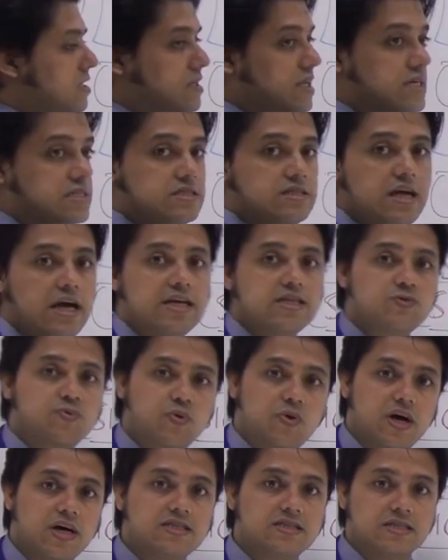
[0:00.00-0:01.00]
Next is S
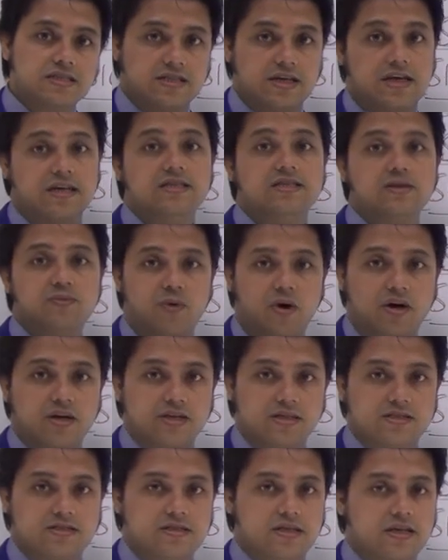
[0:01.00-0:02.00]
for SSA
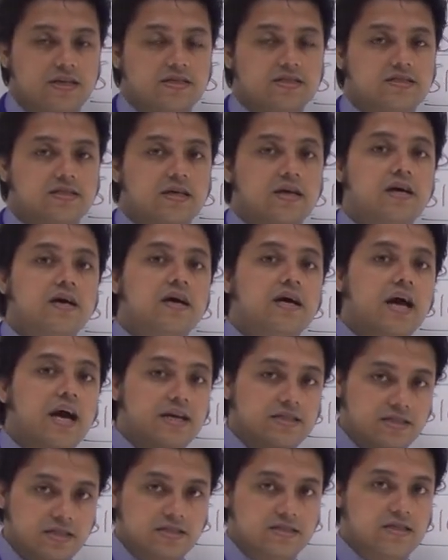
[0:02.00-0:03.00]
antibodies, that is
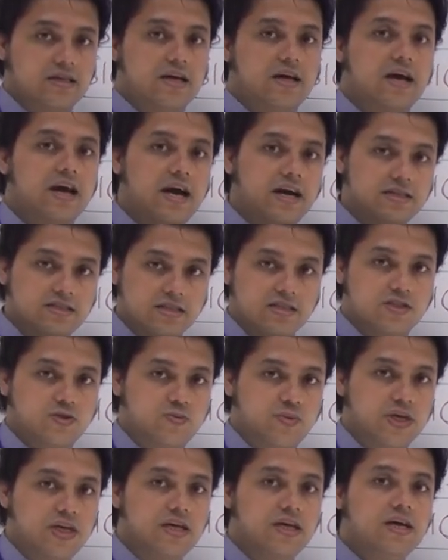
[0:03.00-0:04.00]
SSA,
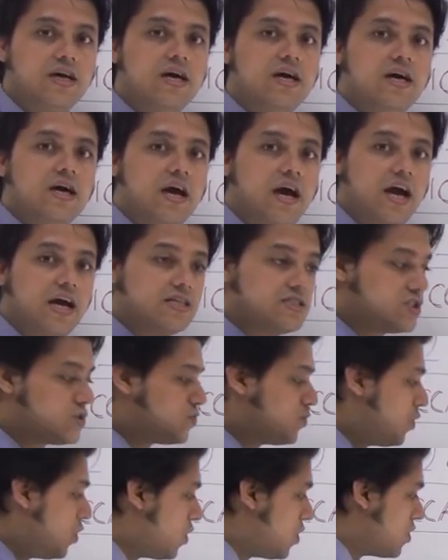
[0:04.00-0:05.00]
SSB,
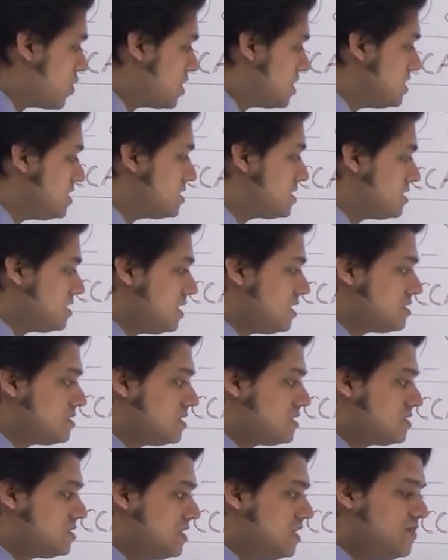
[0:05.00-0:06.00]
S4 is, yes,
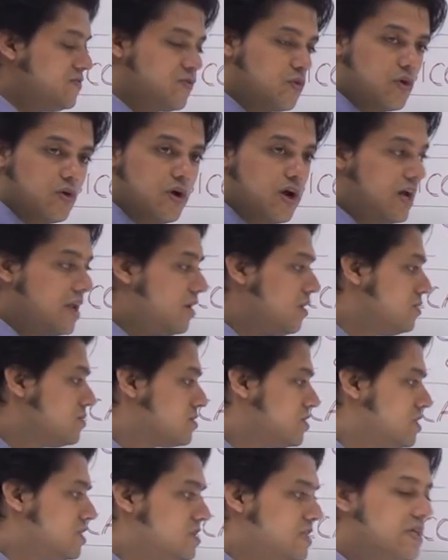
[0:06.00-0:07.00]
the C4 and
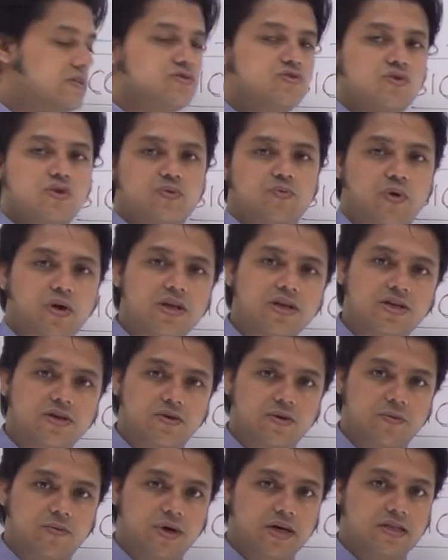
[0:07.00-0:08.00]
also the sensory
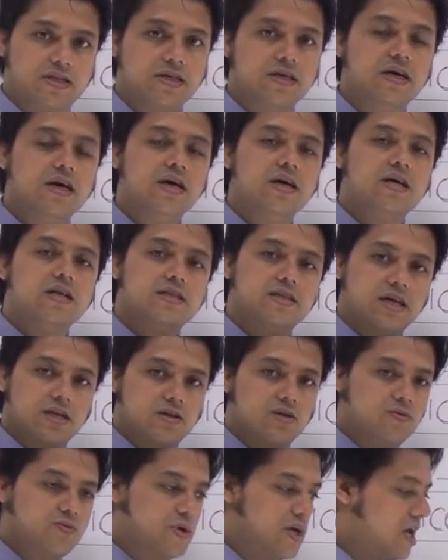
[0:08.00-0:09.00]
polyneuropathy,
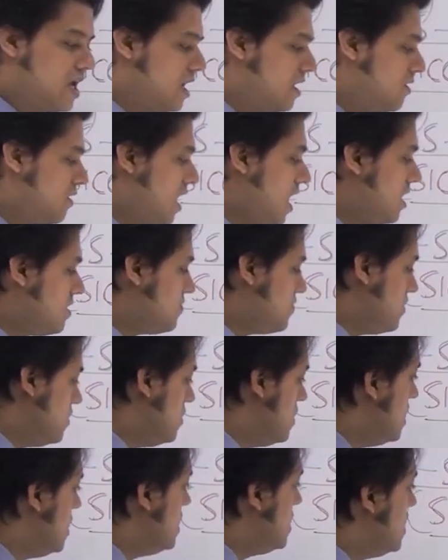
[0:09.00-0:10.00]
that will be really
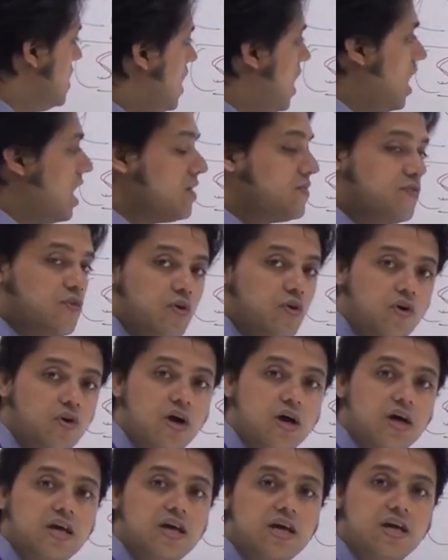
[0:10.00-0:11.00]
helpful. I
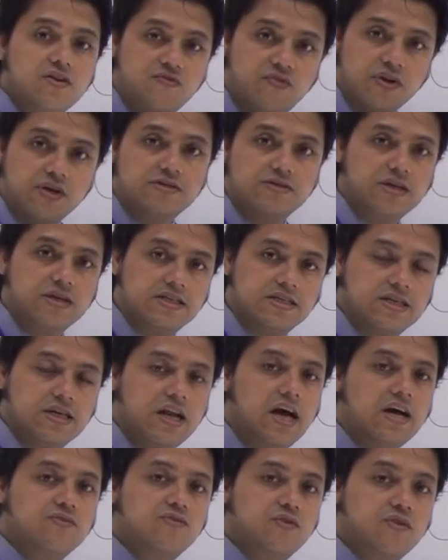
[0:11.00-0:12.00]
for infiltration,
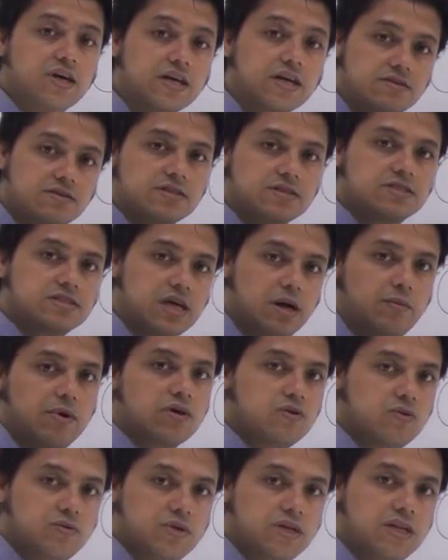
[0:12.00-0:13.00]
I for increased gamma
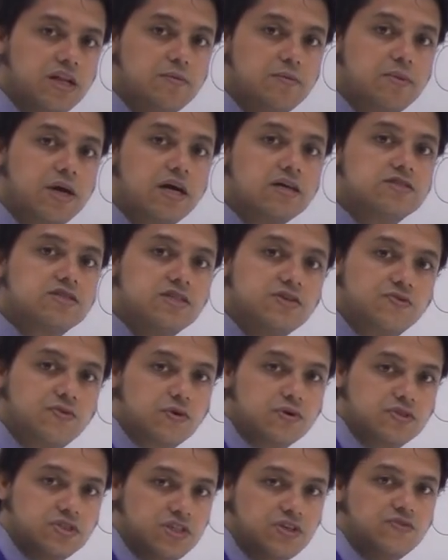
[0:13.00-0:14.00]
globulinemia,
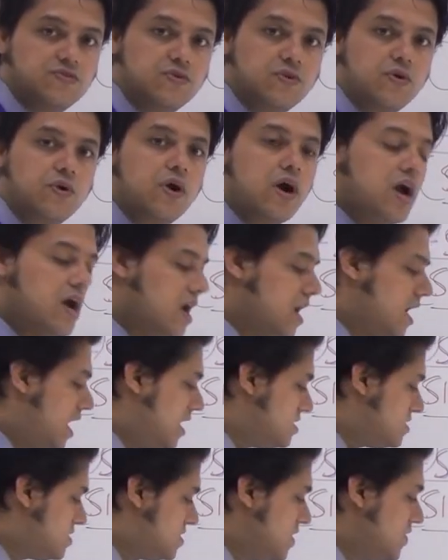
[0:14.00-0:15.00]
C4,
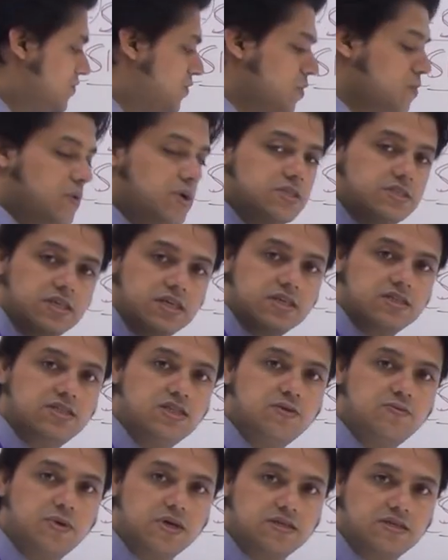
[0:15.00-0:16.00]
and C for once again
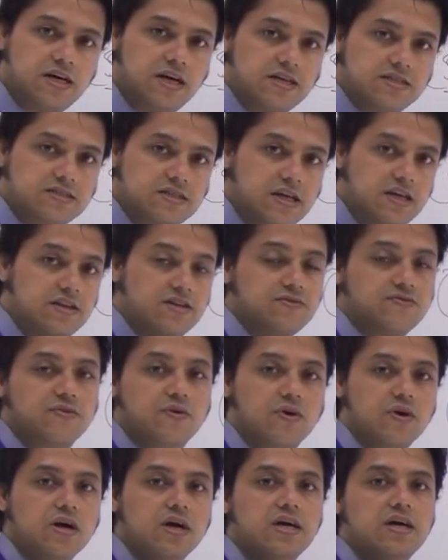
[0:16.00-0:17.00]
Schirmer test, and A
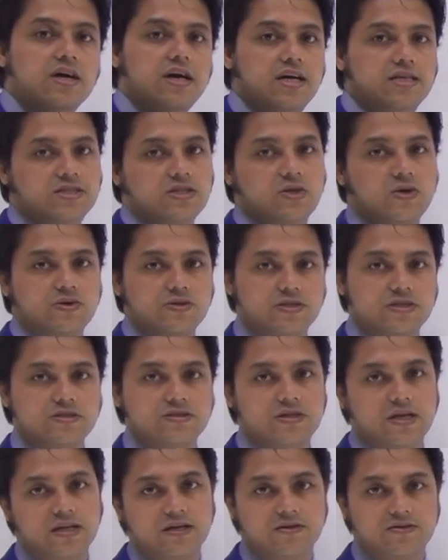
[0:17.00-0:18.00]
for acidosis,
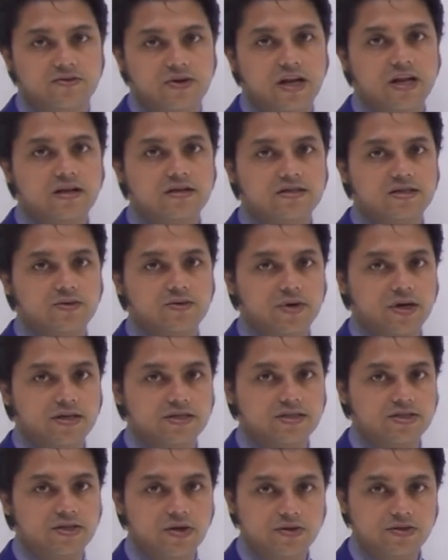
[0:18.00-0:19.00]
that renal tubular
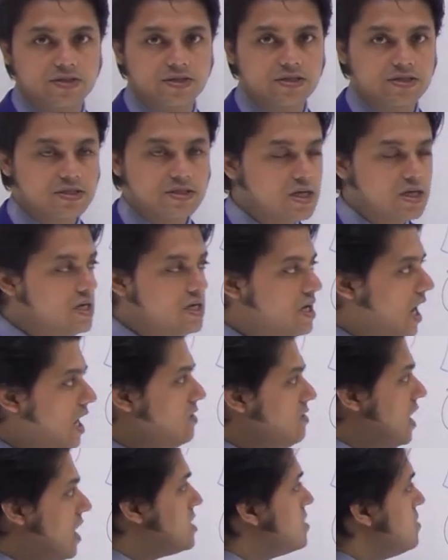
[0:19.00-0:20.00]
acidosis. I'd
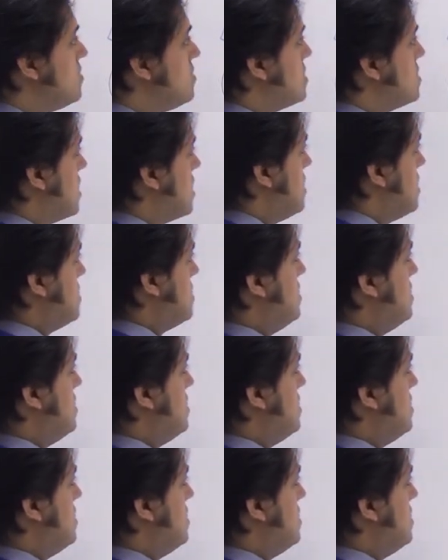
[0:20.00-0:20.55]
like to discuss